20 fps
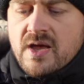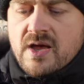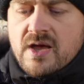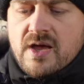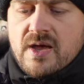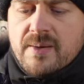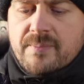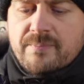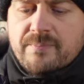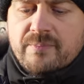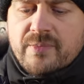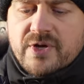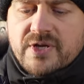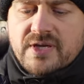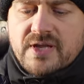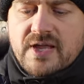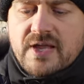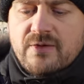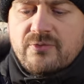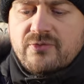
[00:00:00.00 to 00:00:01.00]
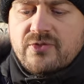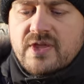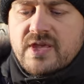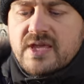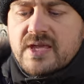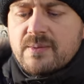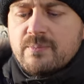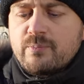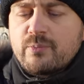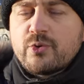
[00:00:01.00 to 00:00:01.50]
But if
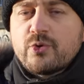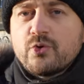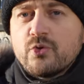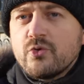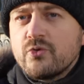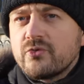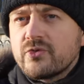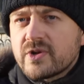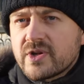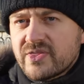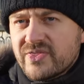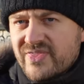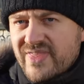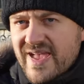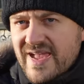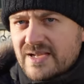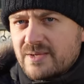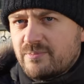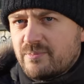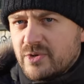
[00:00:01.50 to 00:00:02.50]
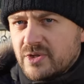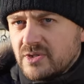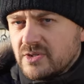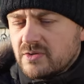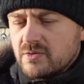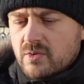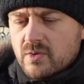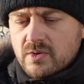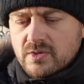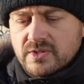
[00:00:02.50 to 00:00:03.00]
they improved on that build
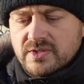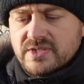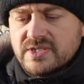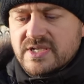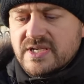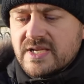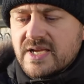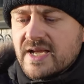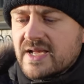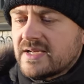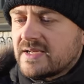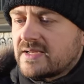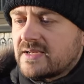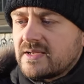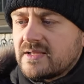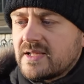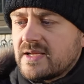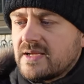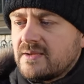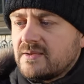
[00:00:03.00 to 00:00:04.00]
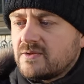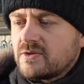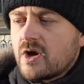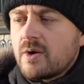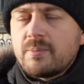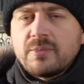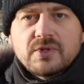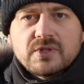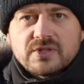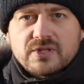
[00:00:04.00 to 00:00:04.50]
quality and they
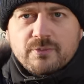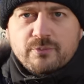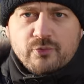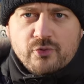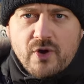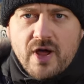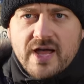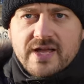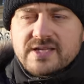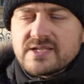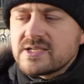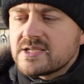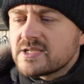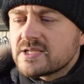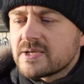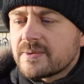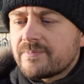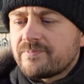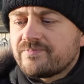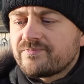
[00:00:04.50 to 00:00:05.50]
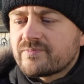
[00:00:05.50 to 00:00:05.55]
doubled the price